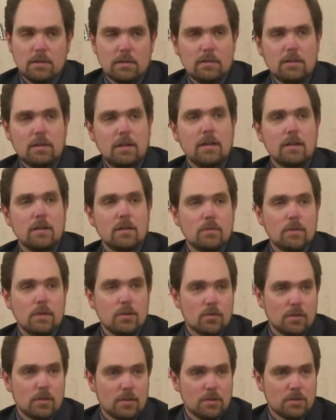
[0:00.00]

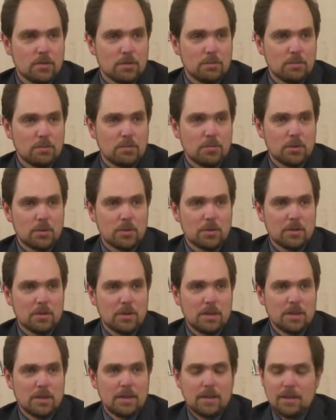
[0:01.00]
individualism,
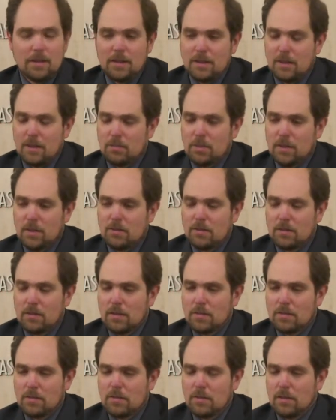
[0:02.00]
but there
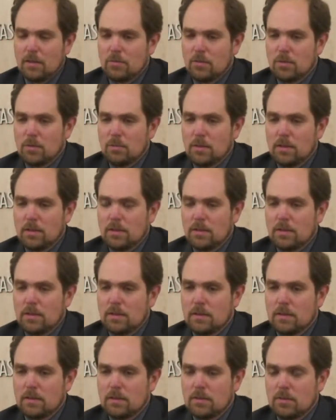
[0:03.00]
does seem to be
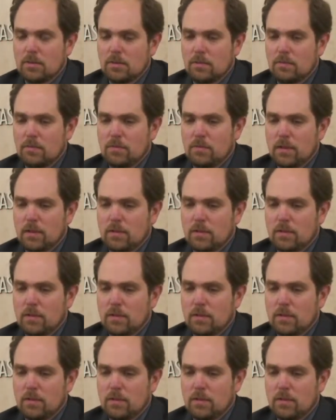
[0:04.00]
a sort of very